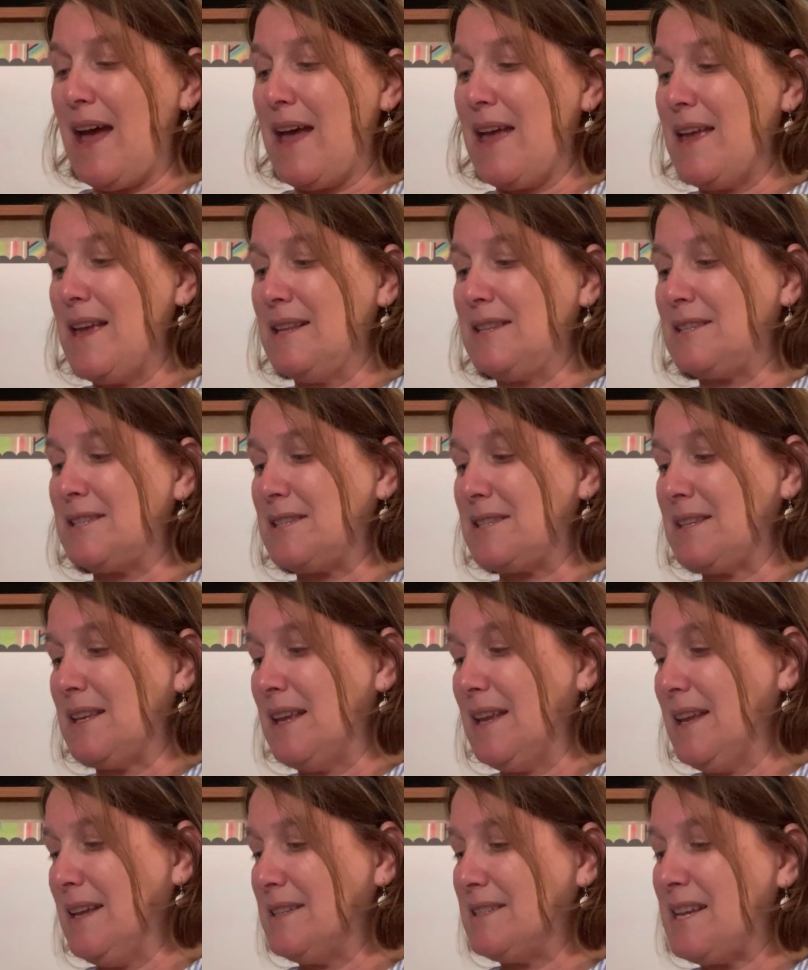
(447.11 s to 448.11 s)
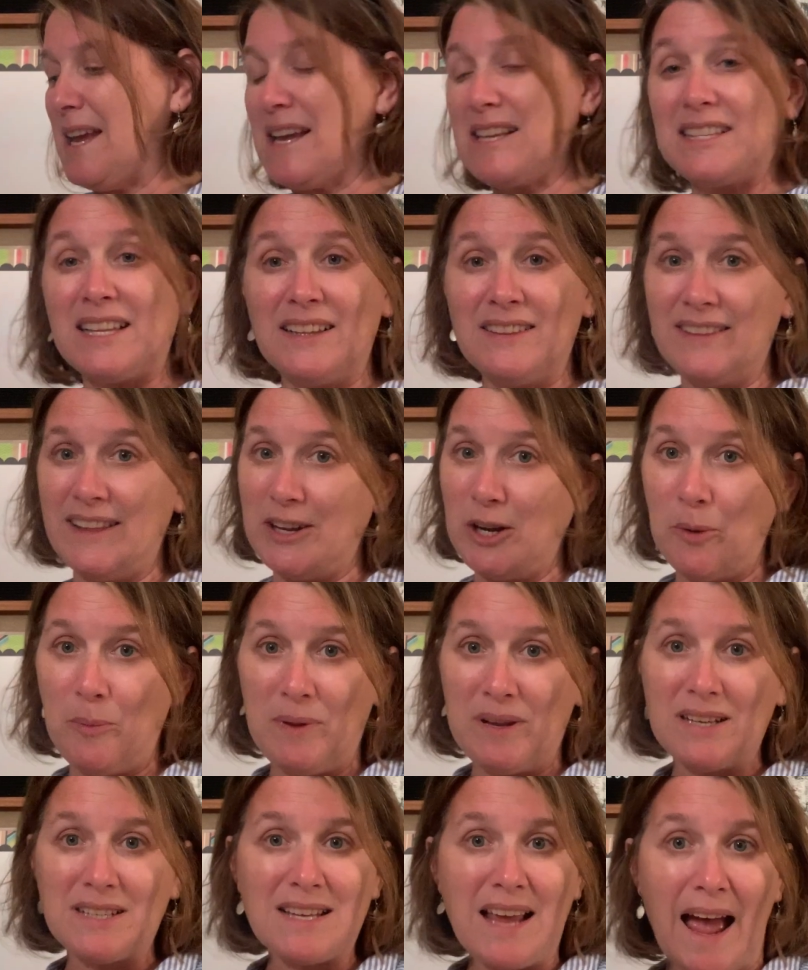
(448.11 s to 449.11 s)
It takes a little
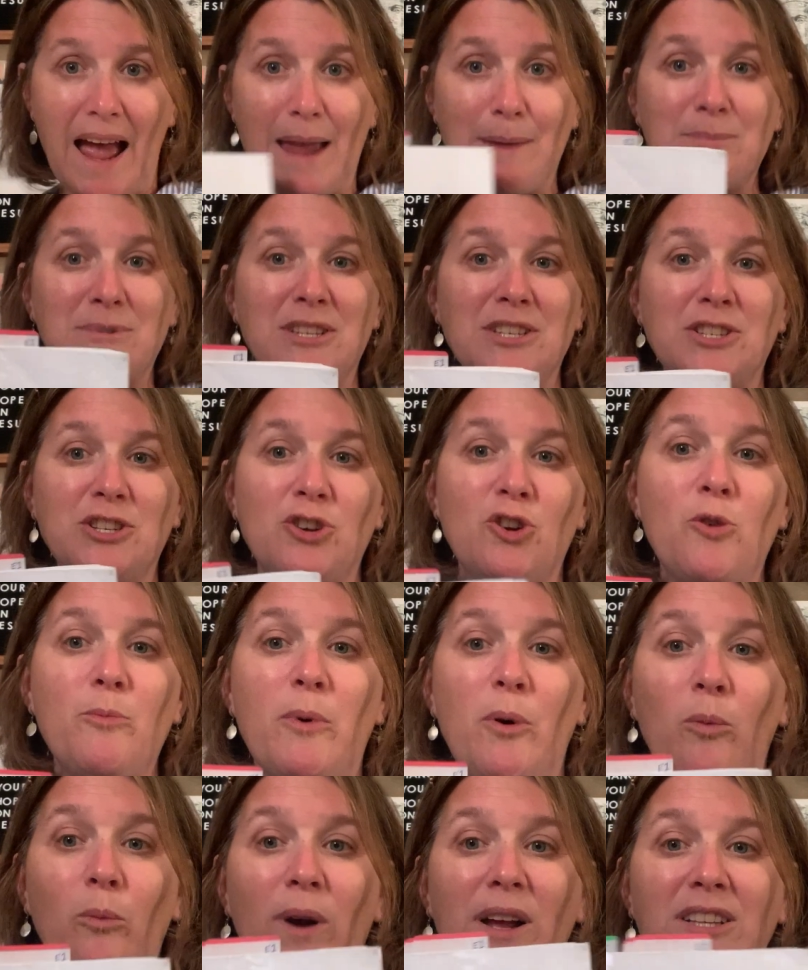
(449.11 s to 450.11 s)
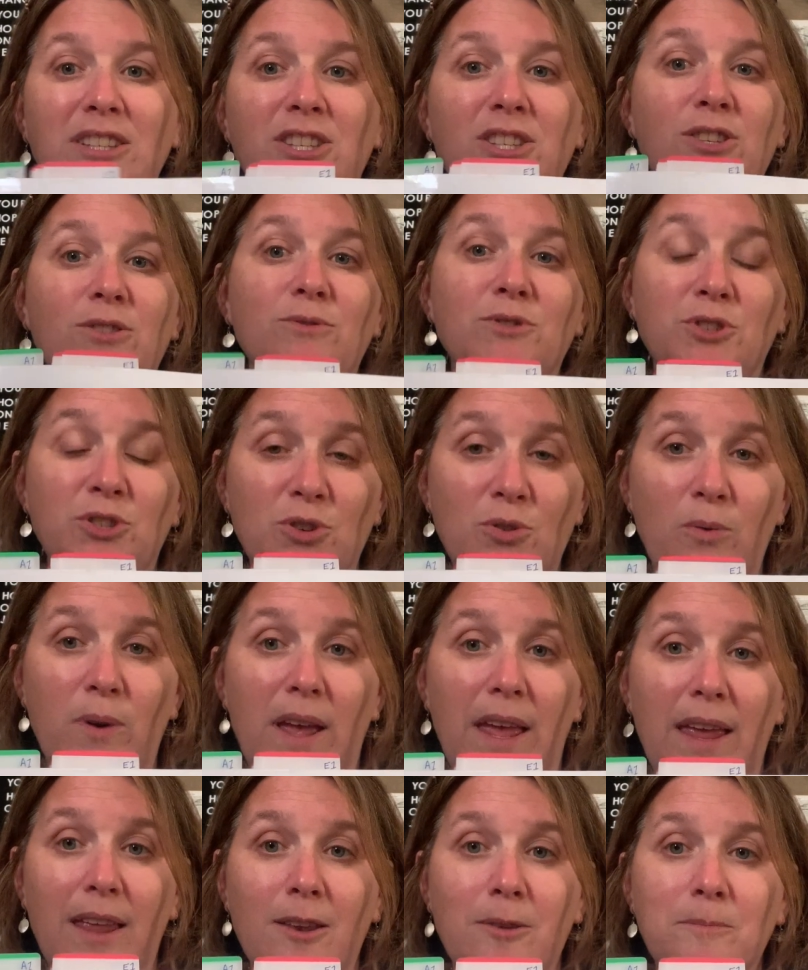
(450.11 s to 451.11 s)
bit of time to do, but once you do
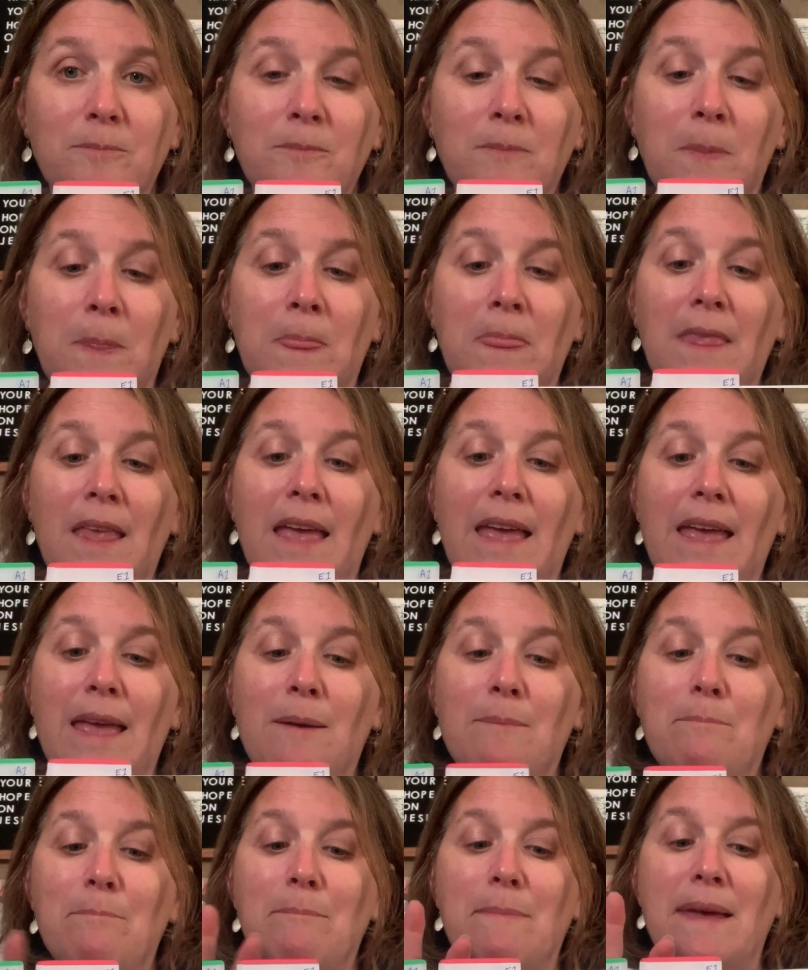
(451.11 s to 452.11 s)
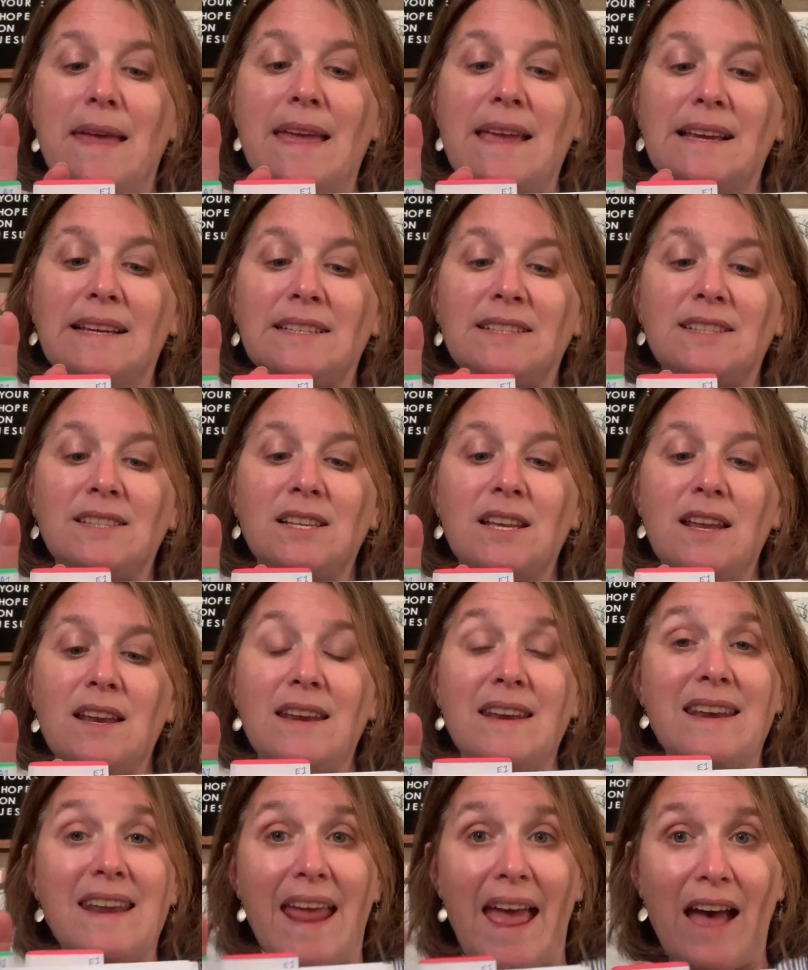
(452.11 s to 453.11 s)
it, it makes
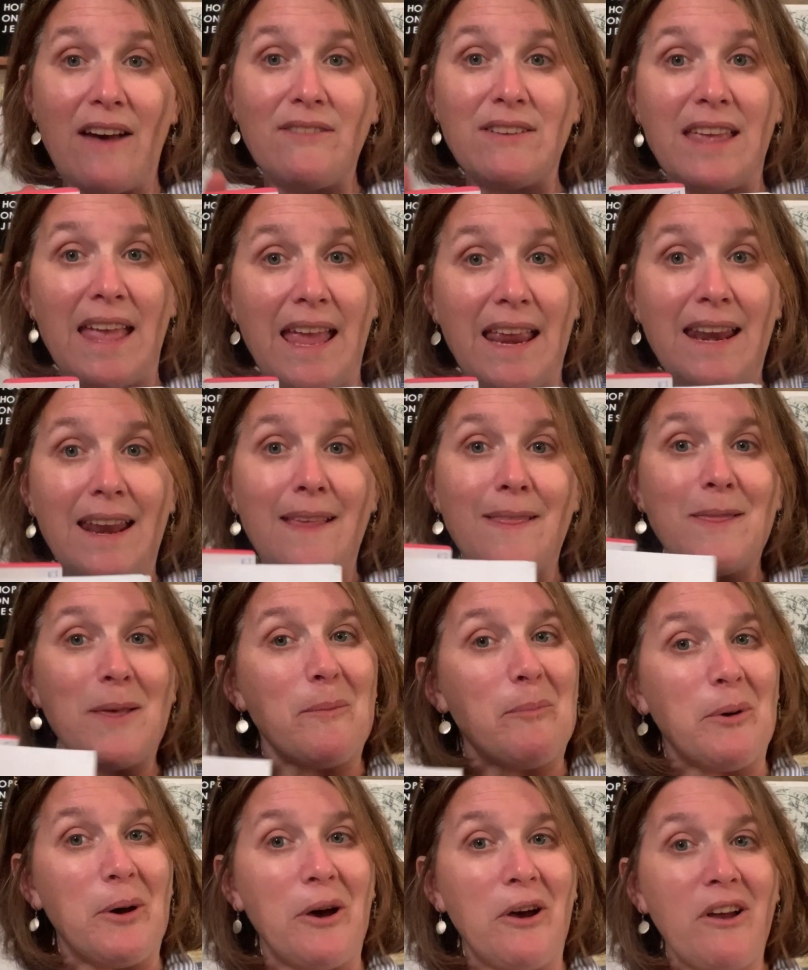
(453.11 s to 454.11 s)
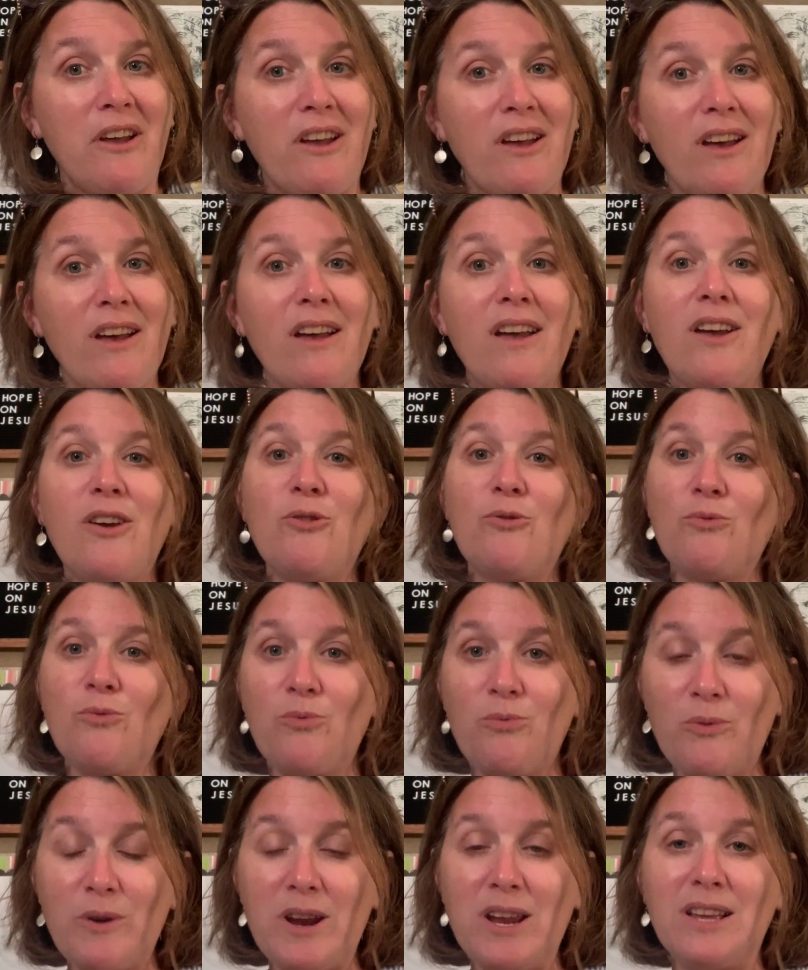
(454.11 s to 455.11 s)
navigating the book
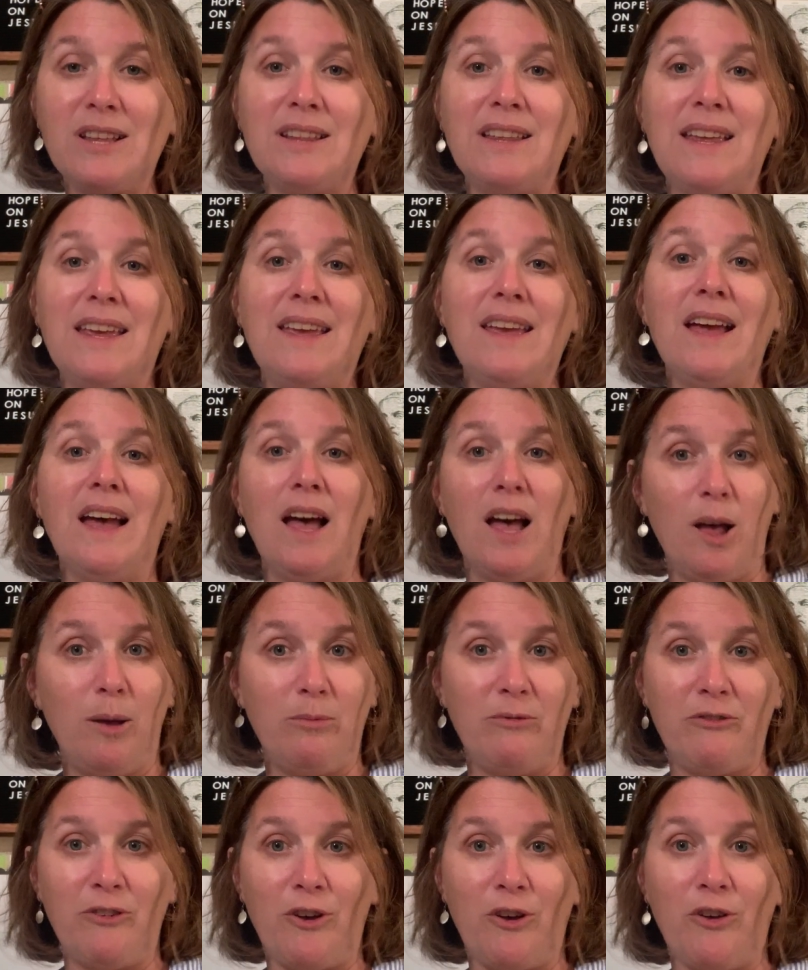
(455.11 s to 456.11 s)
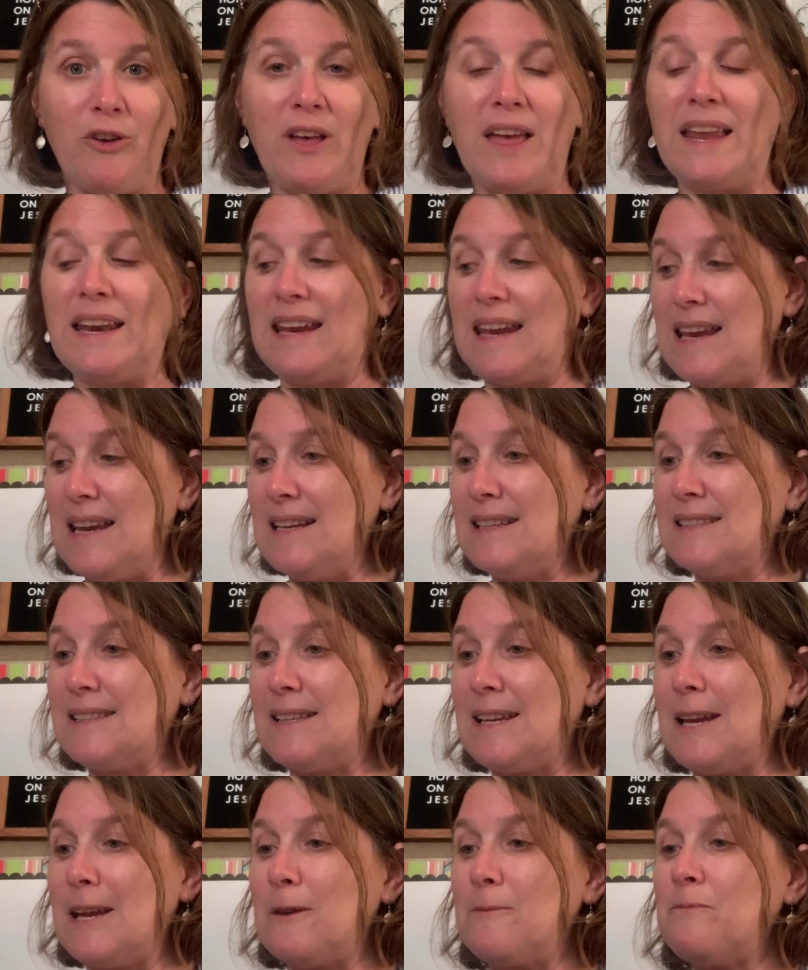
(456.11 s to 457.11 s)
really helpful and
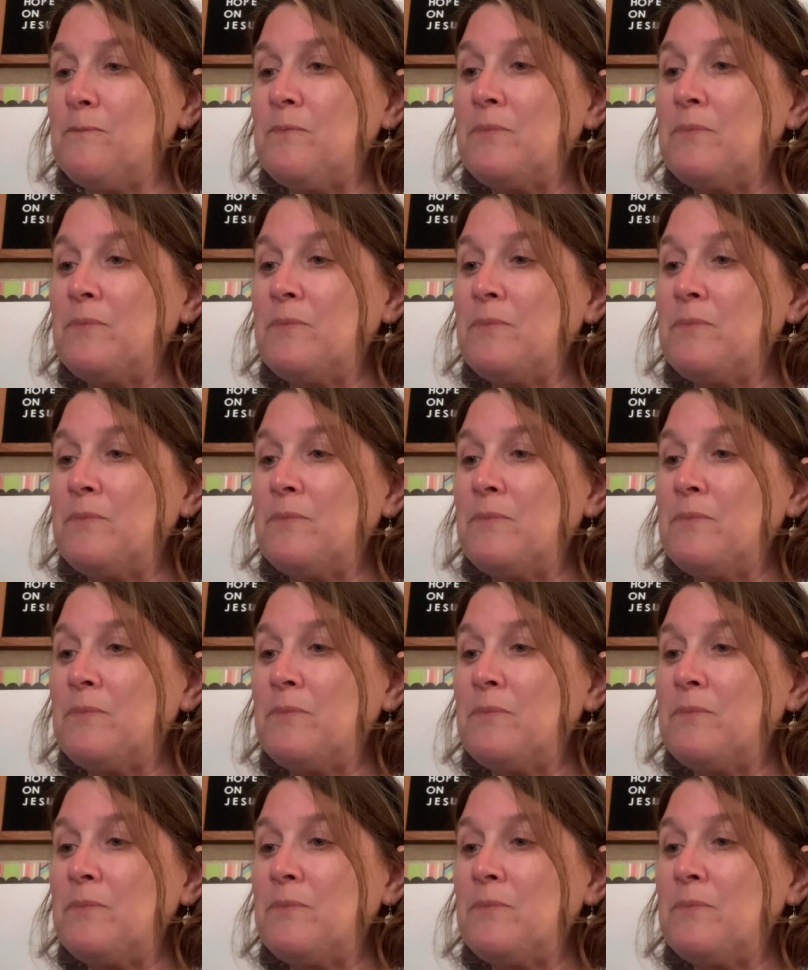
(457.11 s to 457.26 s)
easy.